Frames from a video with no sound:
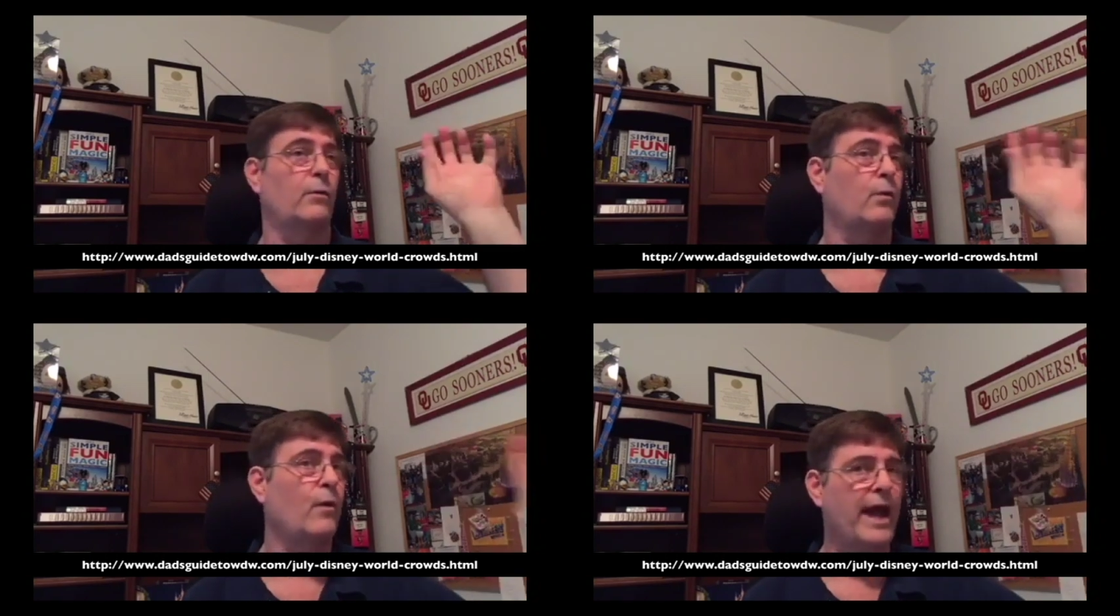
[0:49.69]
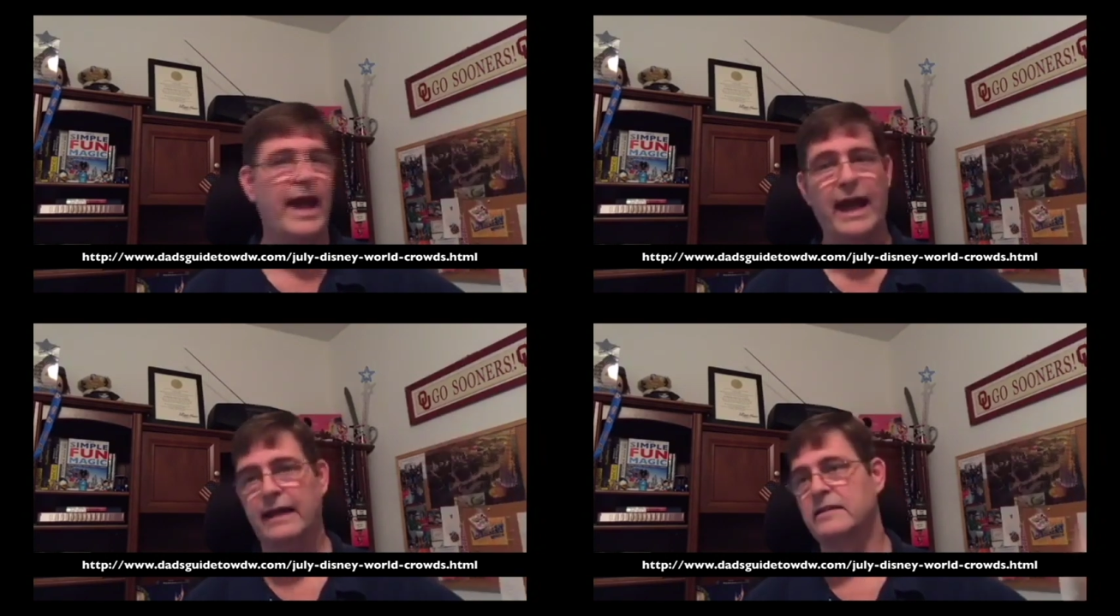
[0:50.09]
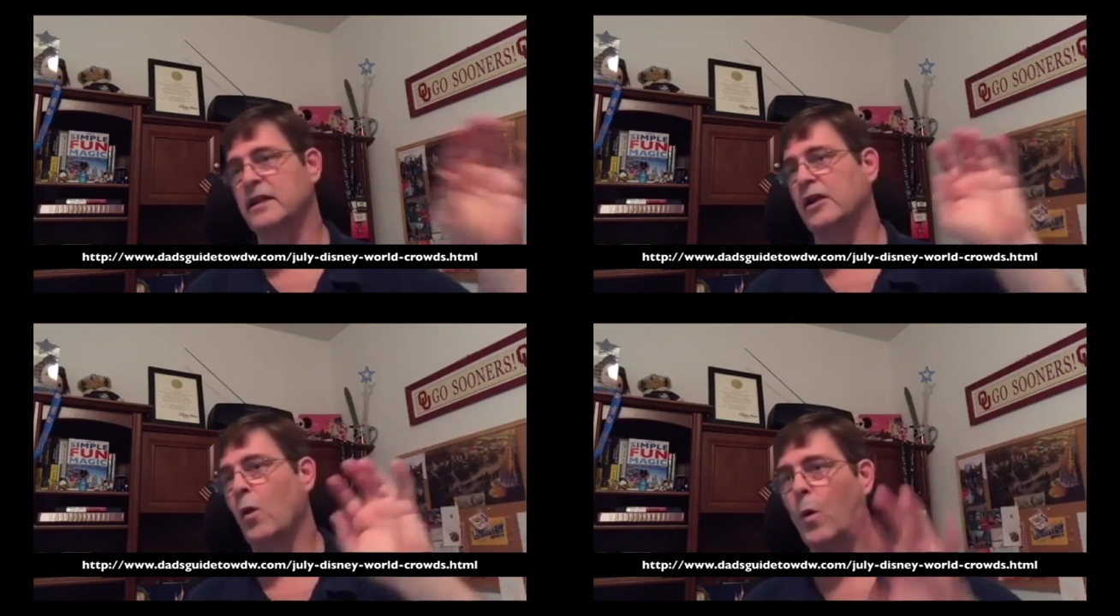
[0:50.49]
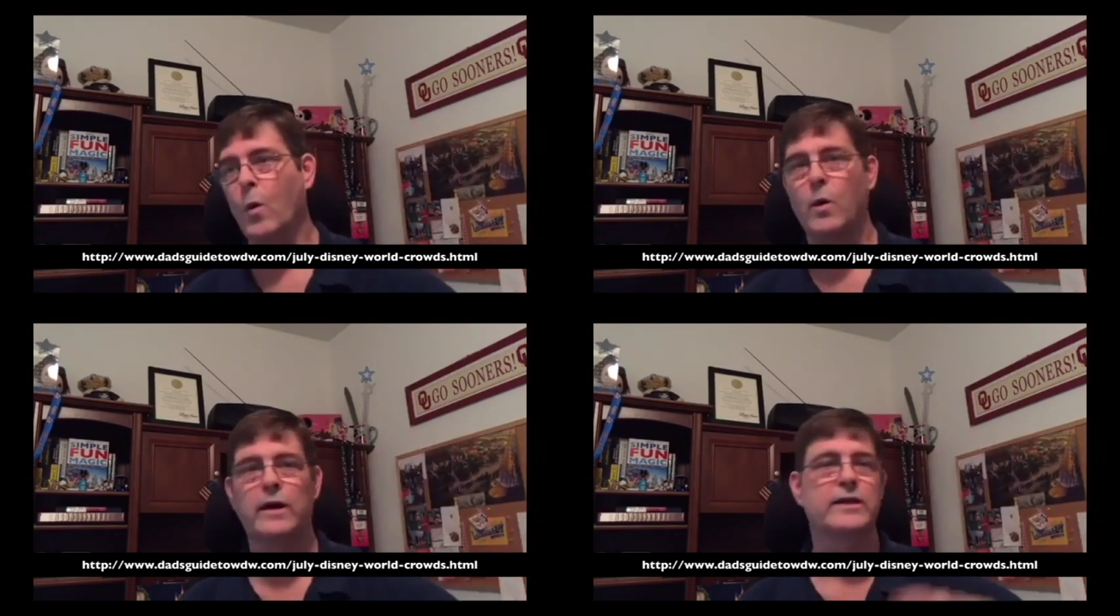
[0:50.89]
reds and
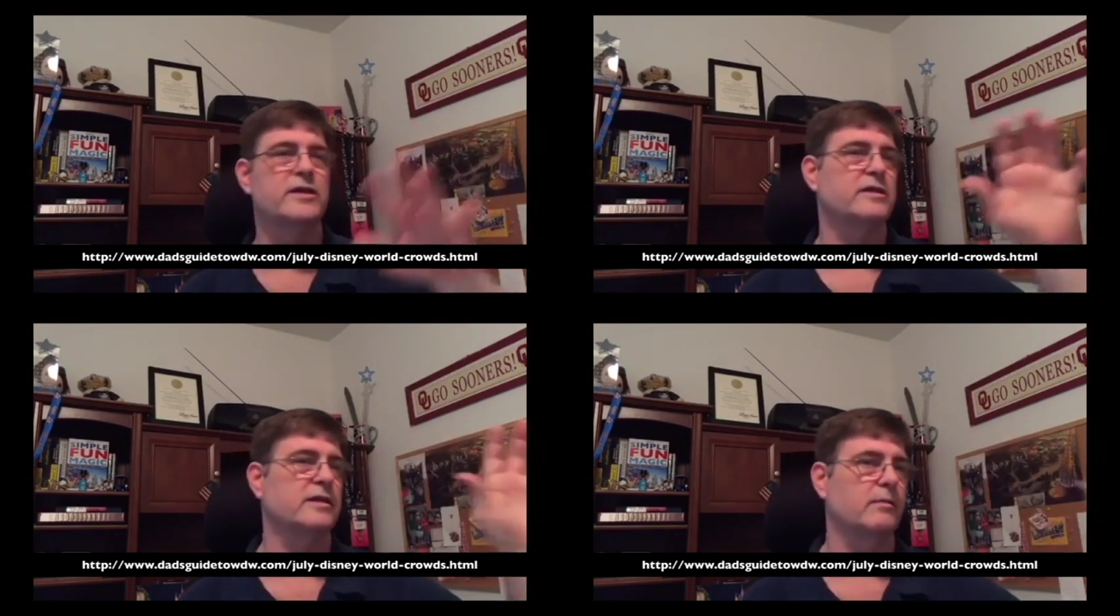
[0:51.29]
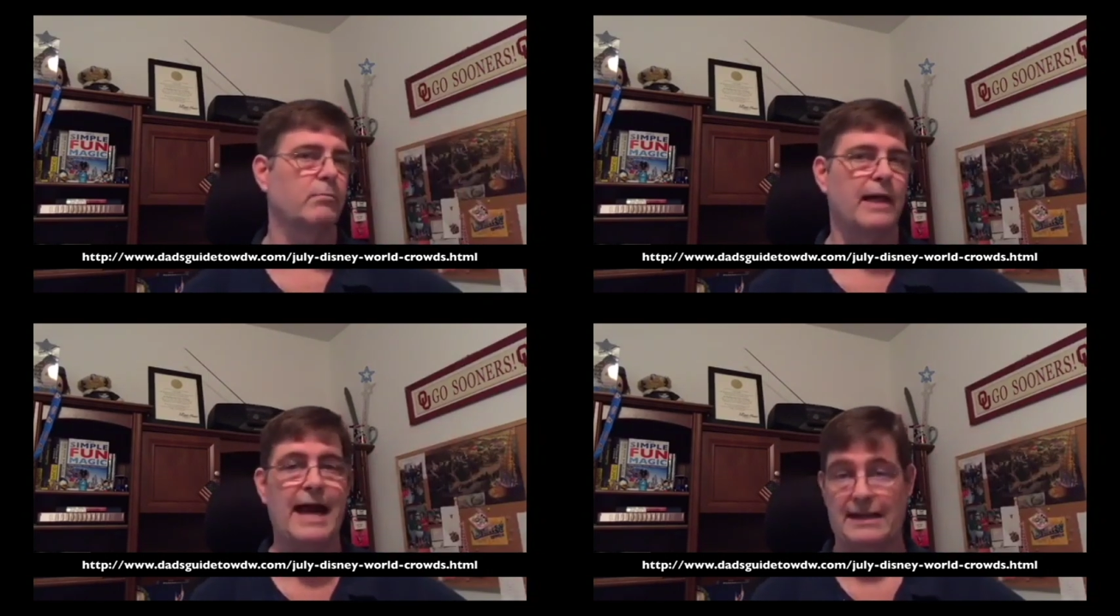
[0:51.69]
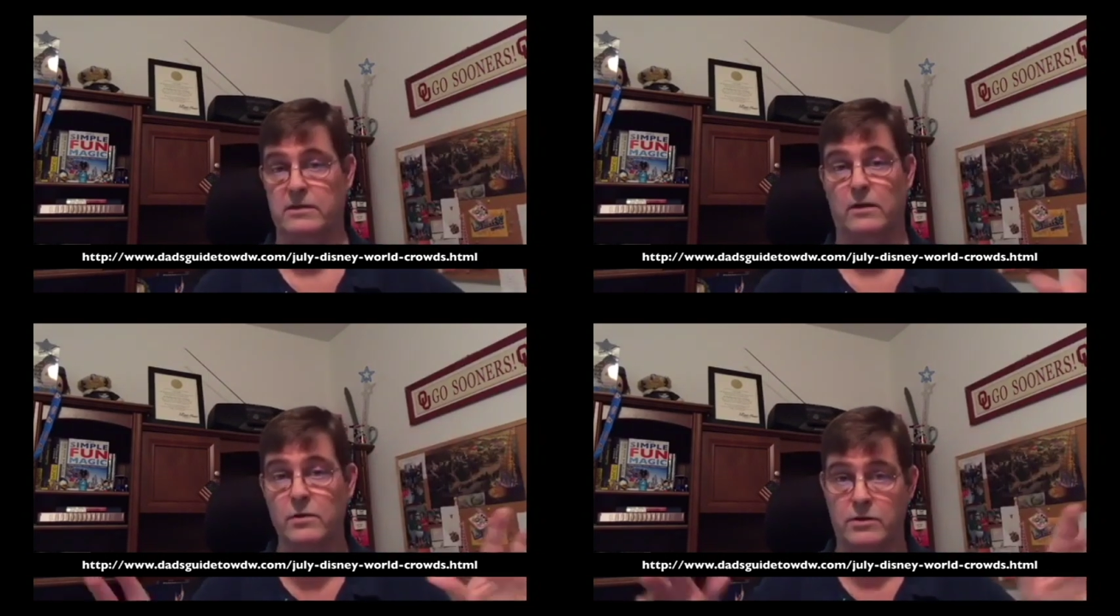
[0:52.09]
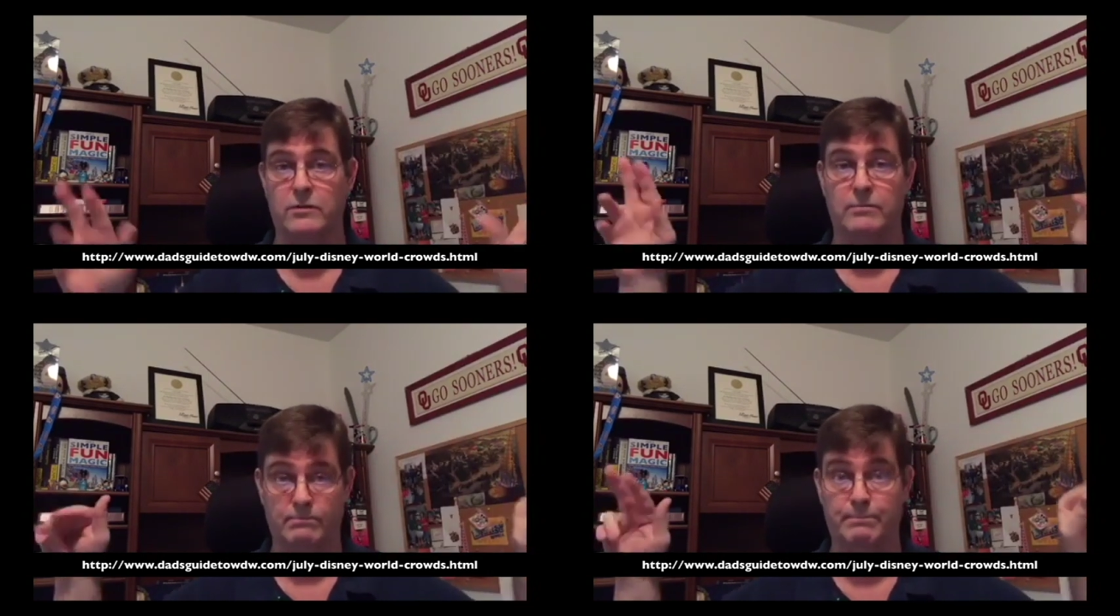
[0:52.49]
oranges and blacks. Those
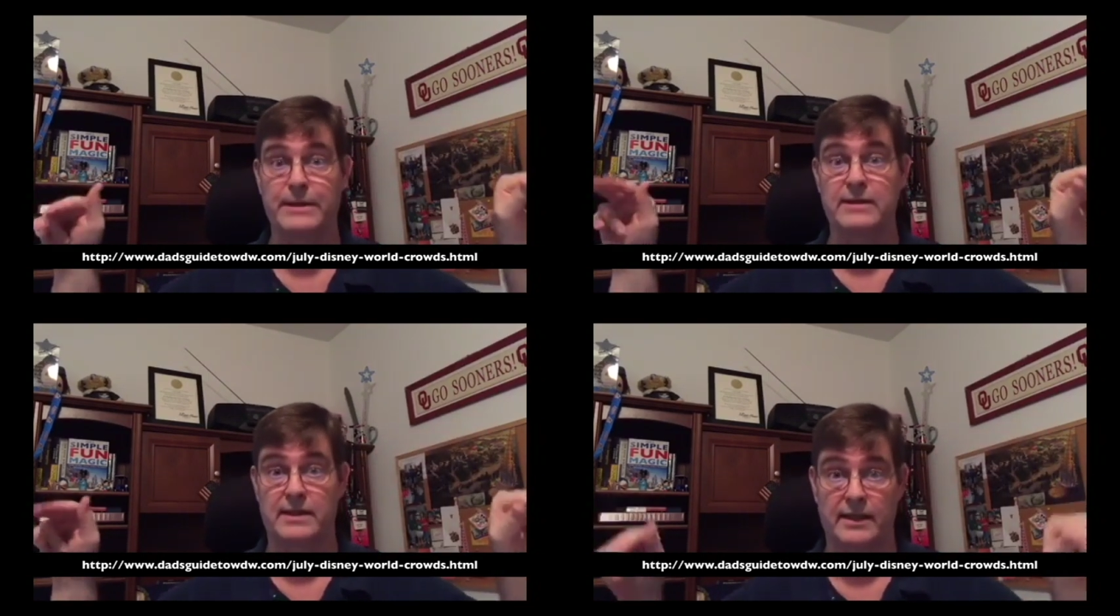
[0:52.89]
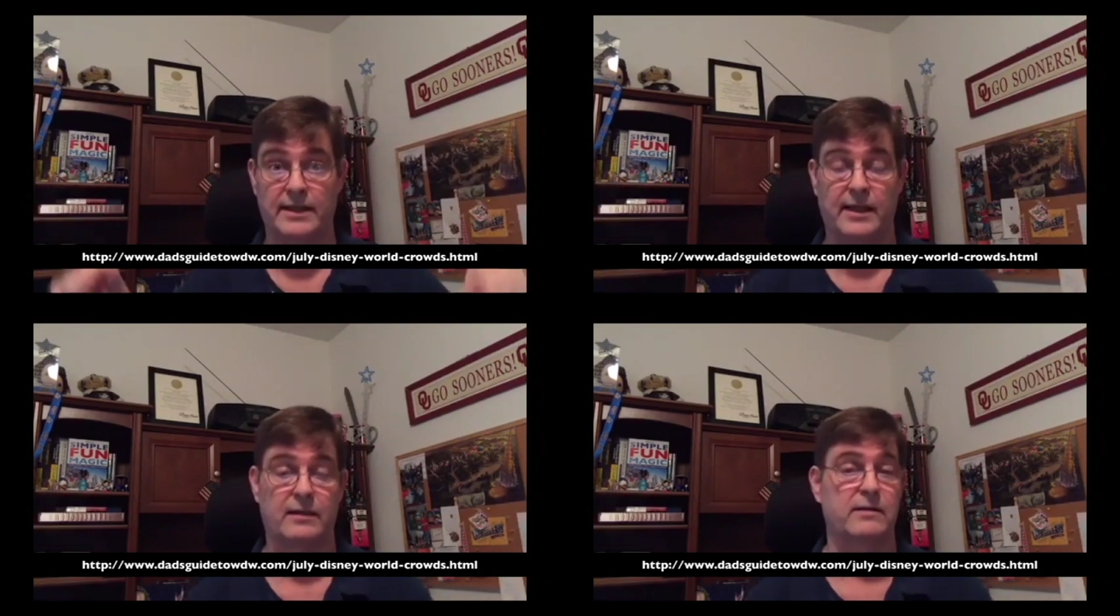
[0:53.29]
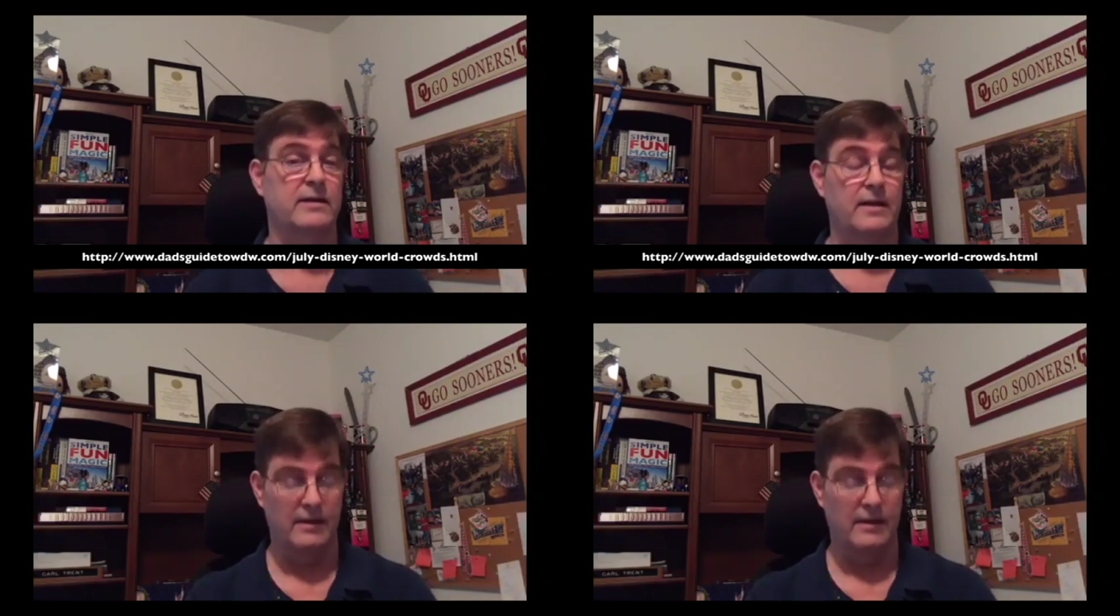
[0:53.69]
are busy colors.